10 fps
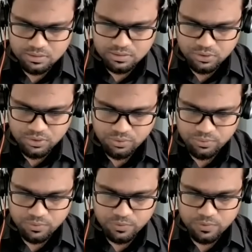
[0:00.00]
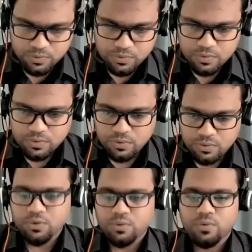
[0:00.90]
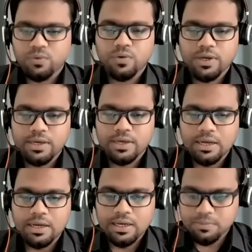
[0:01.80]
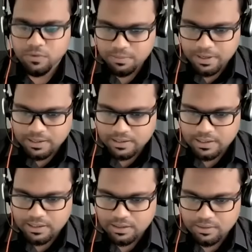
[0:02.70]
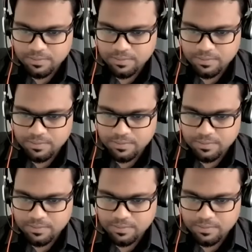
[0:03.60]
No? Oh, no. Okay, I'm going back again.